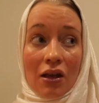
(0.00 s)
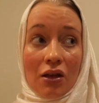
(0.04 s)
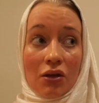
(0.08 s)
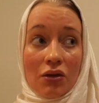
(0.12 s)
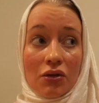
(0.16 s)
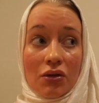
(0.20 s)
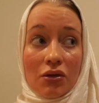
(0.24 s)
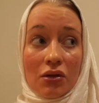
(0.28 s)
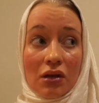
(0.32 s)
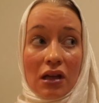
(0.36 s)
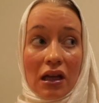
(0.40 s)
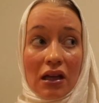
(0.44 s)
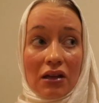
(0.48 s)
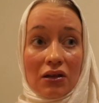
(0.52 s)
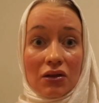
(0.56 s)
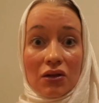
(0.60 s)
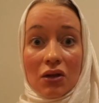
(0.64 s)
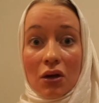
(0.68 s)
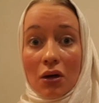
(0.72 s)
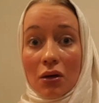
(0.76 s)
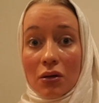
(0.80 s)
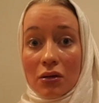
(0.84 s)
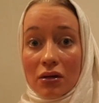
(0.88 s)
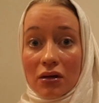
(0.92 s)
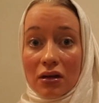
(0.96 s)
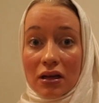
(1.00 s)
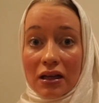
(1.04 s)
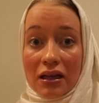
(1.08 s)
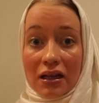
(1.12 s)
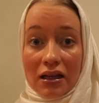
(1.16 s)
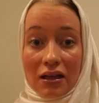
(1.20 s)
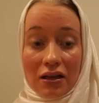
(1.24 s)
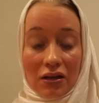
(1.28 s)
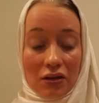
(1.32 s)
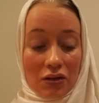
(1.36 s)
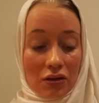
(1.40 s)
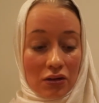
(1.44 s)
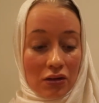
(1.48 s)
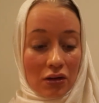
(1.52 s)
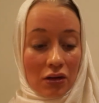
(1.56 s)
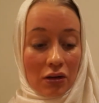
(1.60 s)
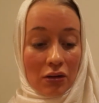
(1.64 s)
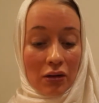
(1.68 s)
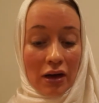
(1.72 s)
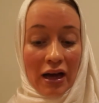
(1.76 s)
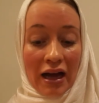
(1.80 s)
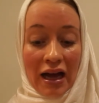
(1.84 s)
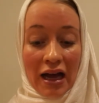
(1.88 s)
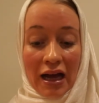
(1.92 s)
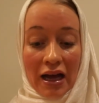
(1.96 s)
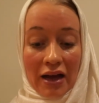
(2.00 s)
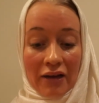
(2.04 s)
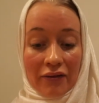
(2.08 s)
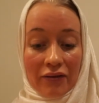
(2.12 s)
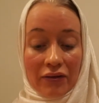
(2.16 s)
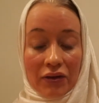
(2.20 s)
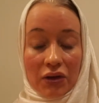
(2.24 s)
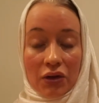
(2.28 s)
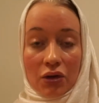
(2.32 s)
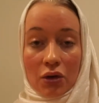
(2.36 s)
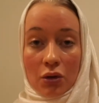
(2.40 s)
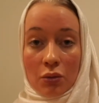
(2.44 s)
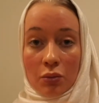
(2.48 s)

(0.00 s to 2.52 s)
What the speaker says: You can totally, you know, have your